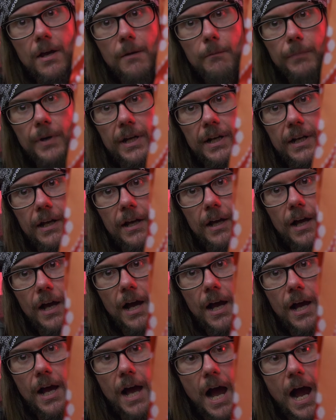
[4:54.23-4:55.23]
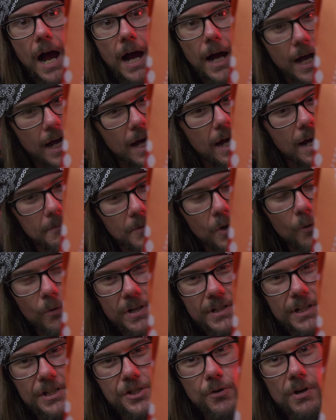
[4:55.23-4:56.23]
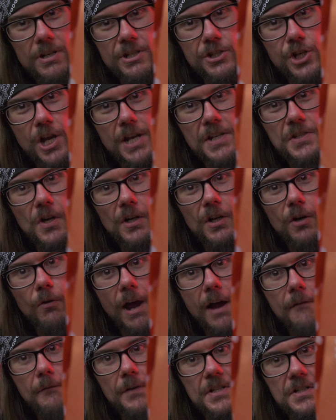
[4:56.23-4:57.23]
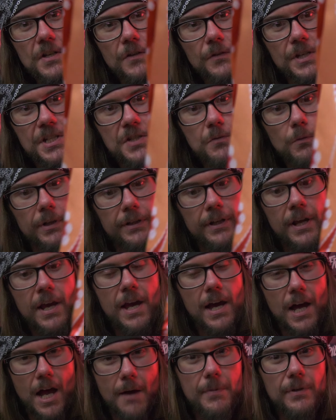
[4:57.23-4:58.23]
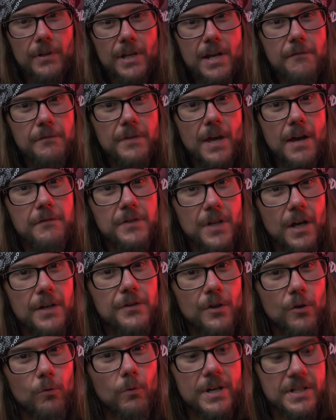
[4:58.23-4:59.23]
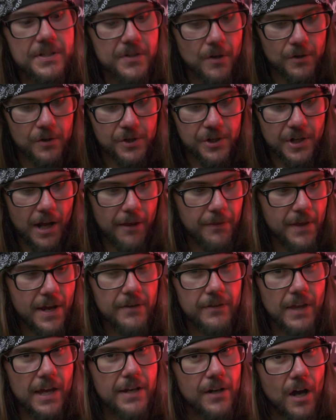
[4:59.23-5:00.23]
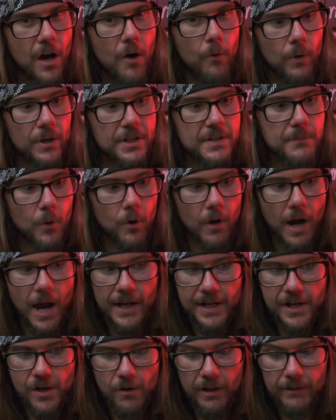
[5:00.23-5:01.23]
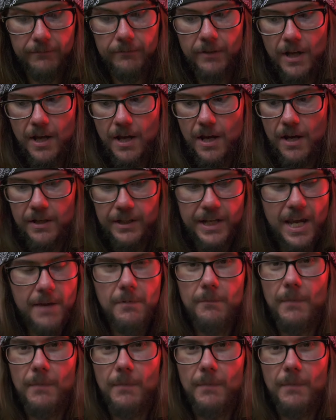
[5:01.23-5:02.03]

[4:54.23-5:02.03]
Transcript: But I'm going to trust Chainsaw Graphics on this one. I believe they've done their research and I think they know what's more accurate. Keep in